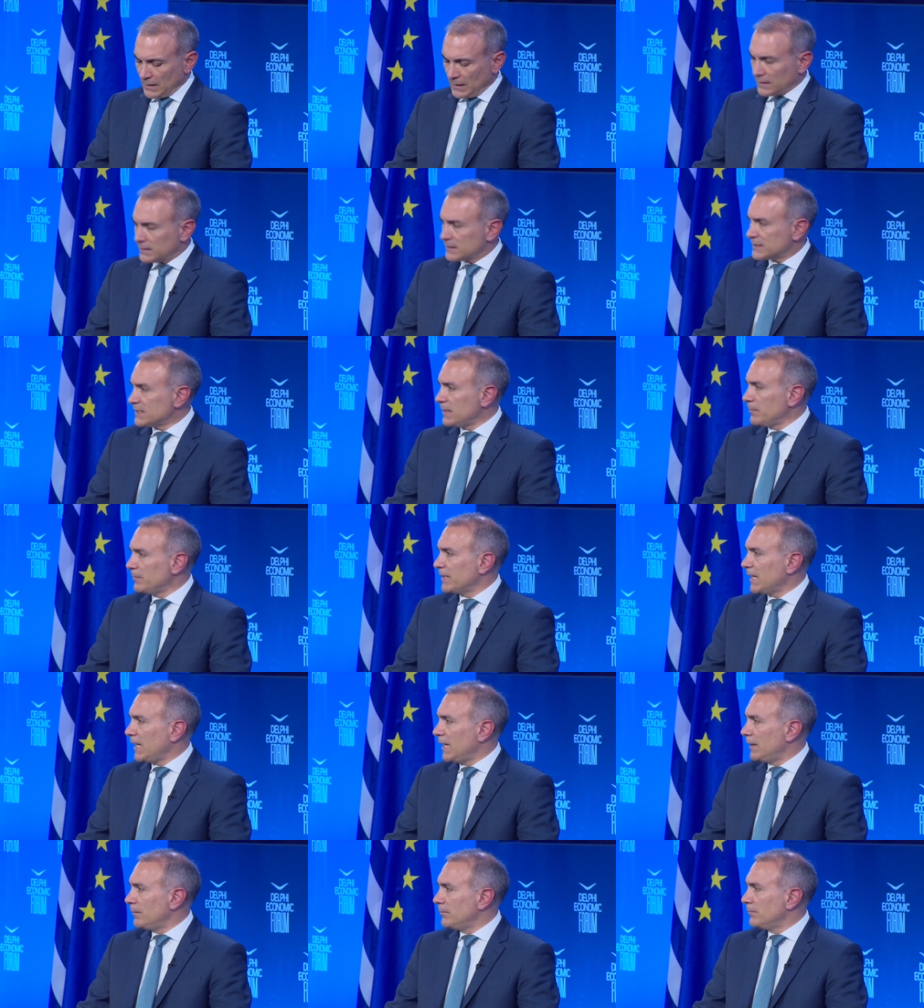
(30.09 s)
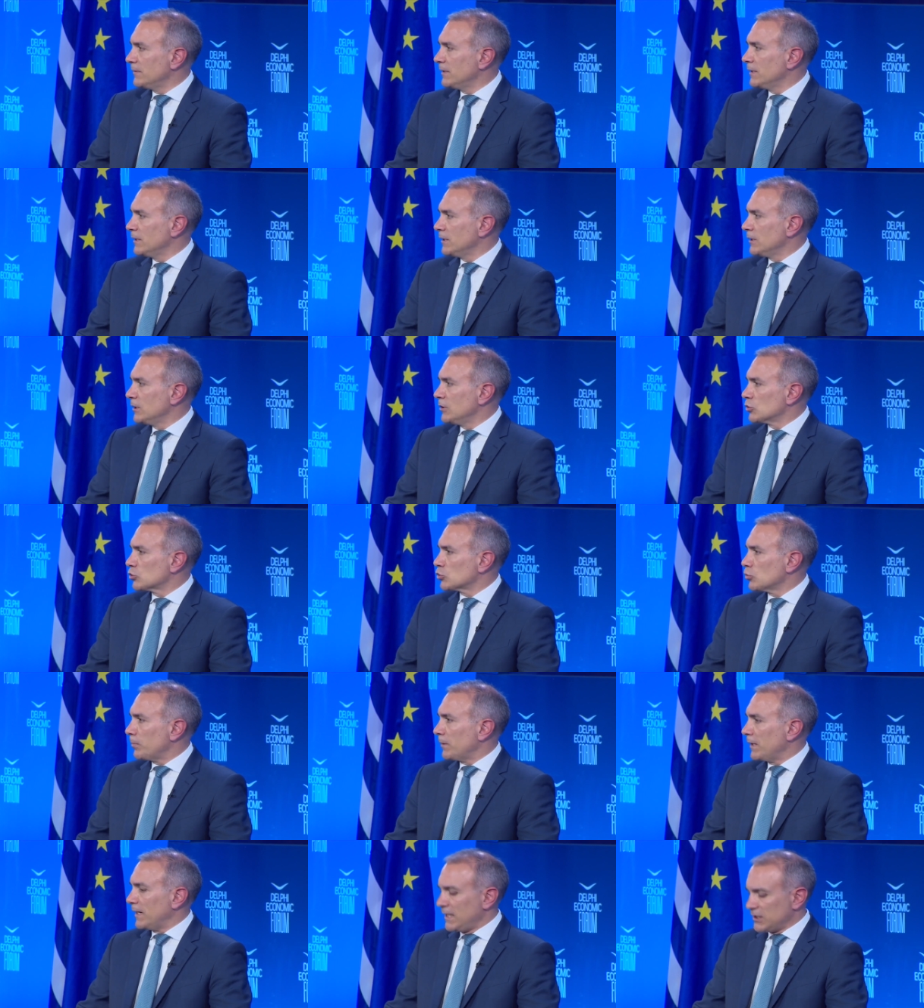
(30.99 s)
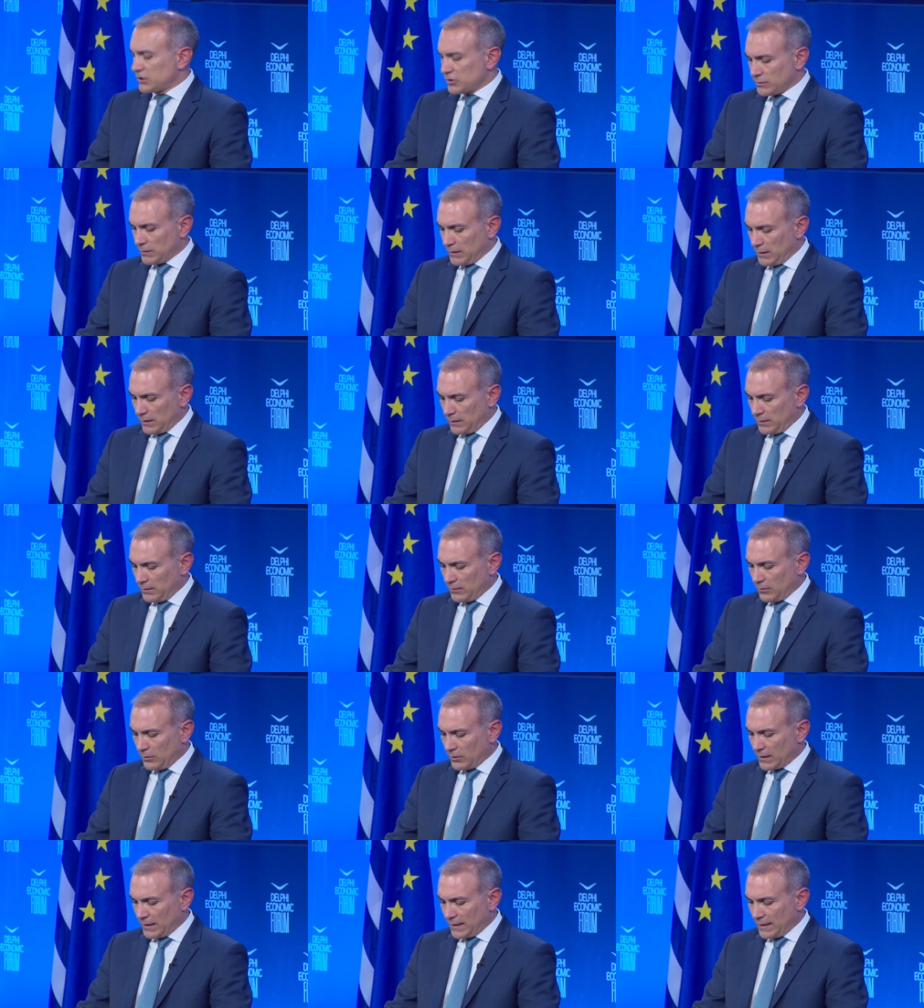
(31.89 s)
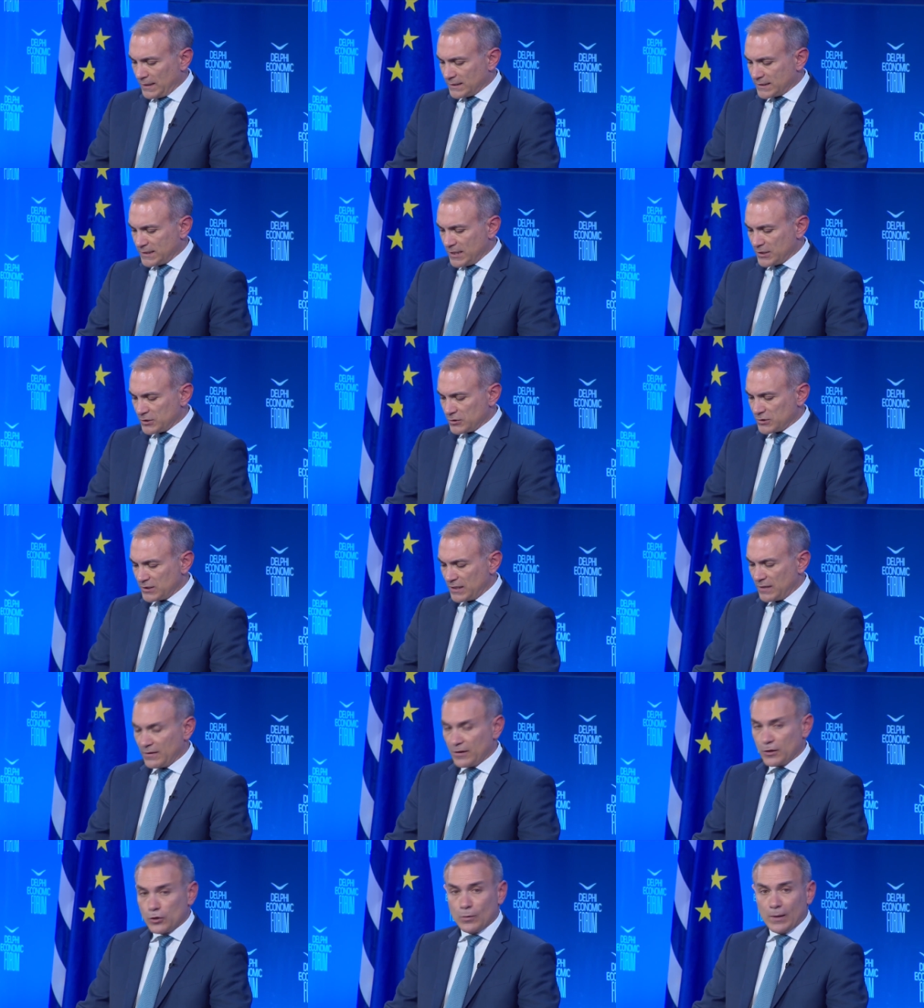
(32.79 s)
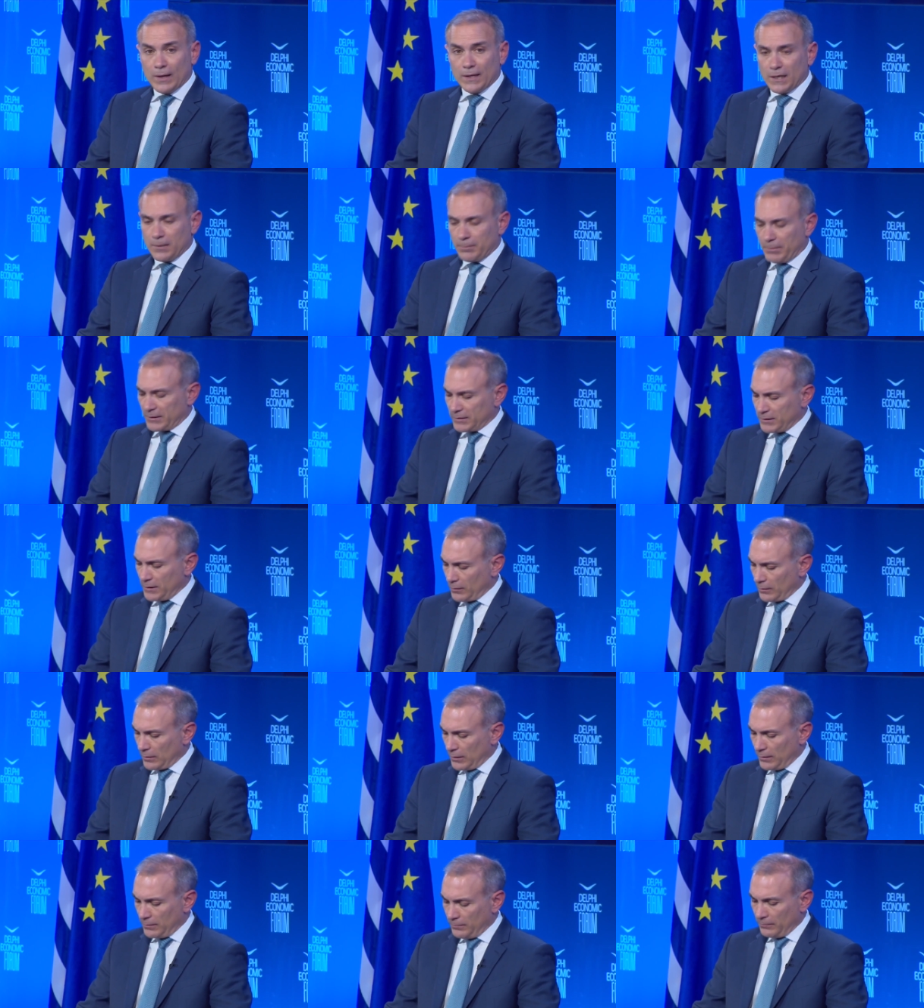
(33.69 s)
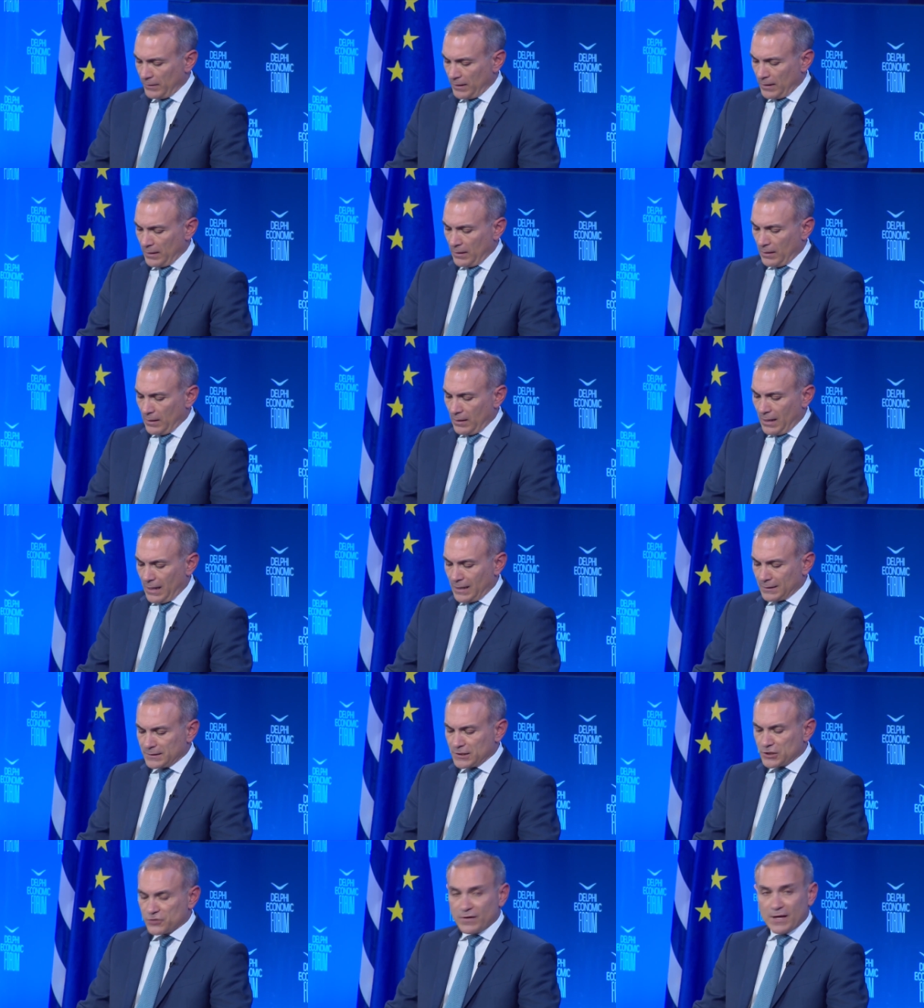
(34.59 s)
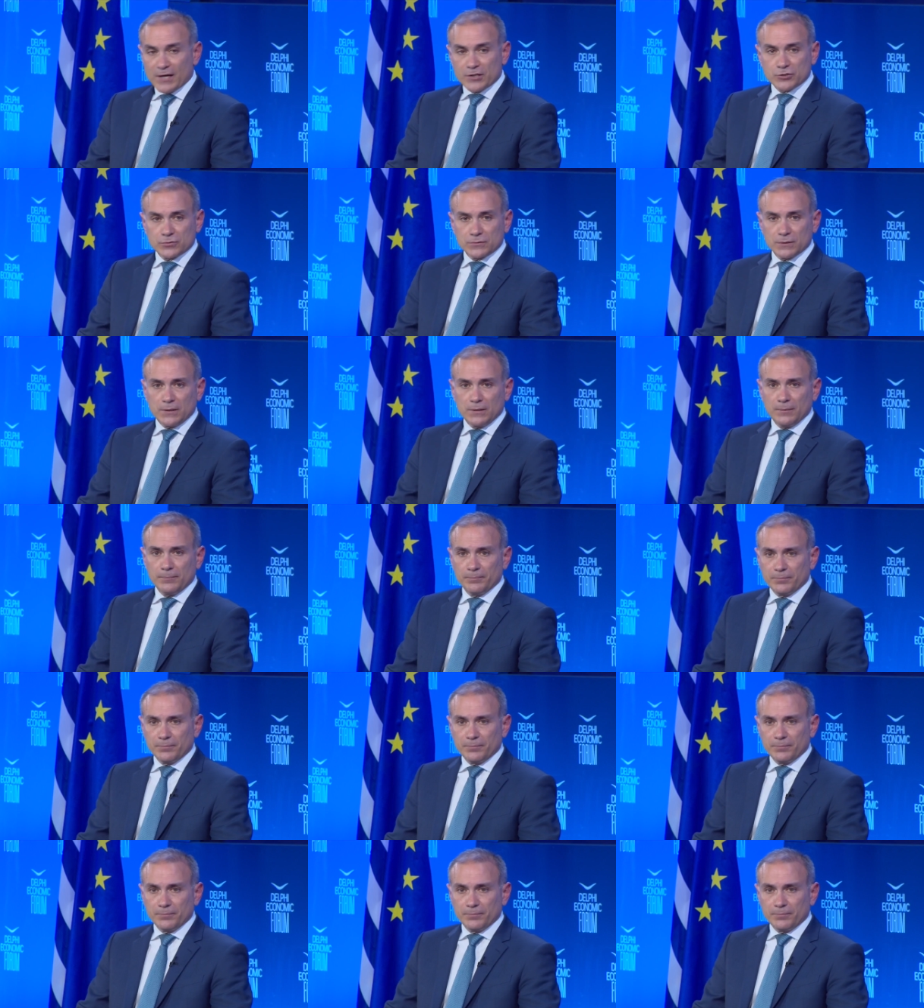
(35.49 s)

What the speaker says: At the same time, supranational organizations, and the UN in particular, are dysfunctional,